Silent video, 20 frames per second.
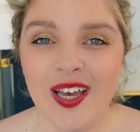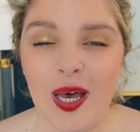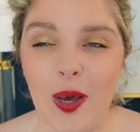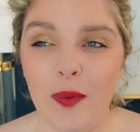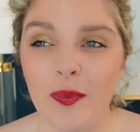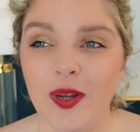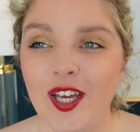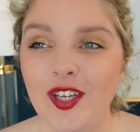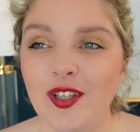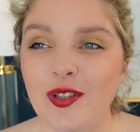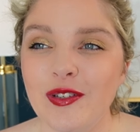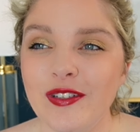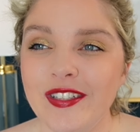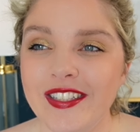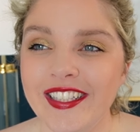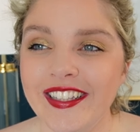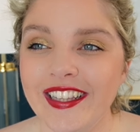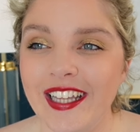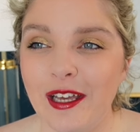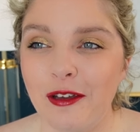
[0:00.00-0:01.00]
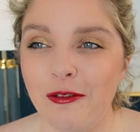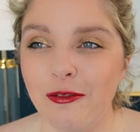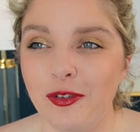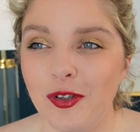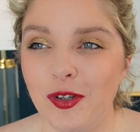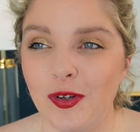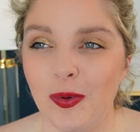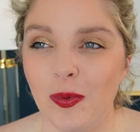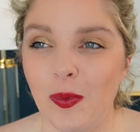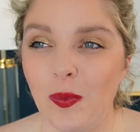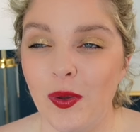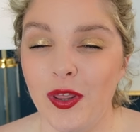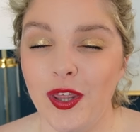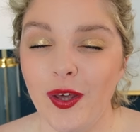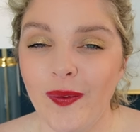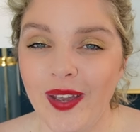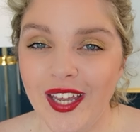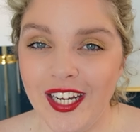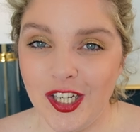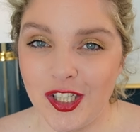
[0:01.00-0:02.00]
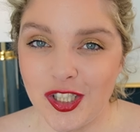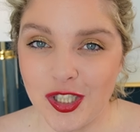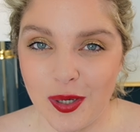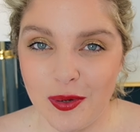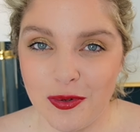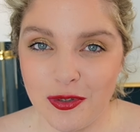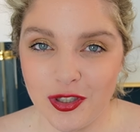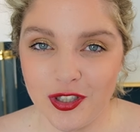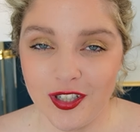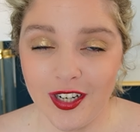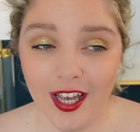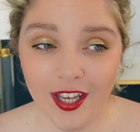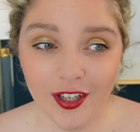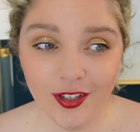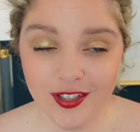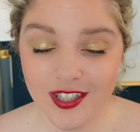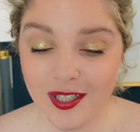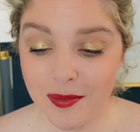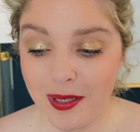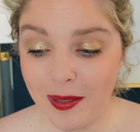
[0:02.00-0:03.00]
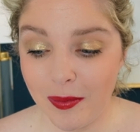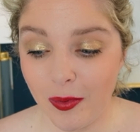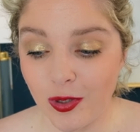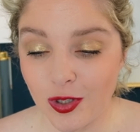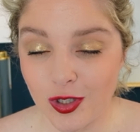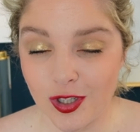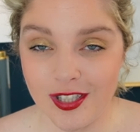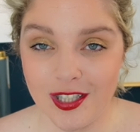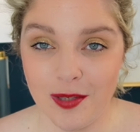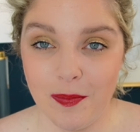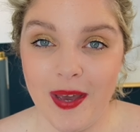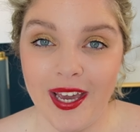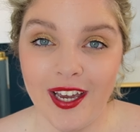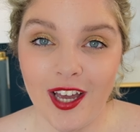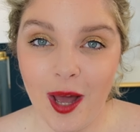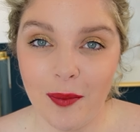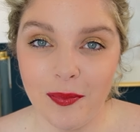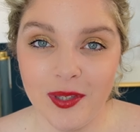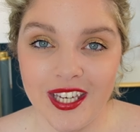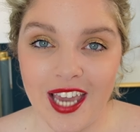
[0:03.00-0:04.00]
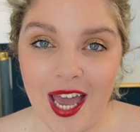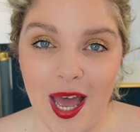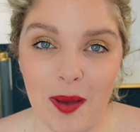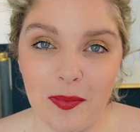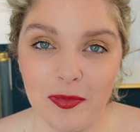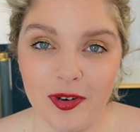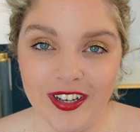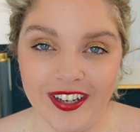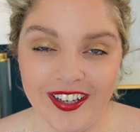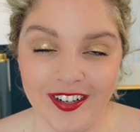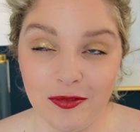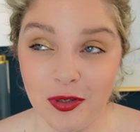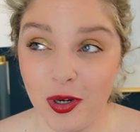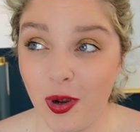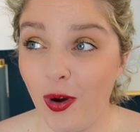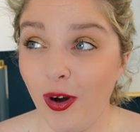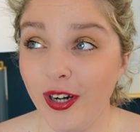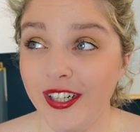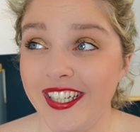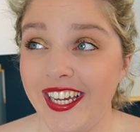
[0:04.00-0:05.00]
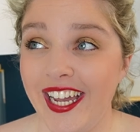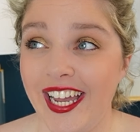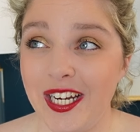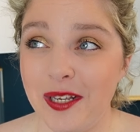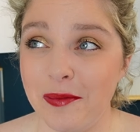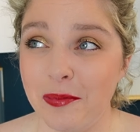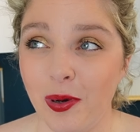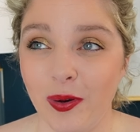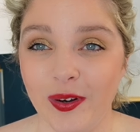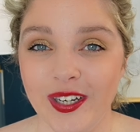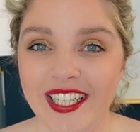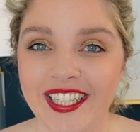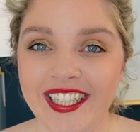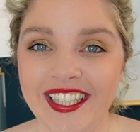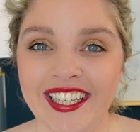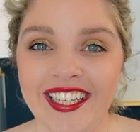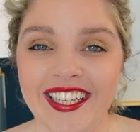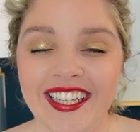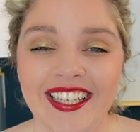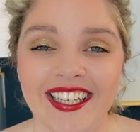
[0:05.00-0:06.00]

And when I used to live, you know, without any children, I used to be able just to pick up the camera and record at any point.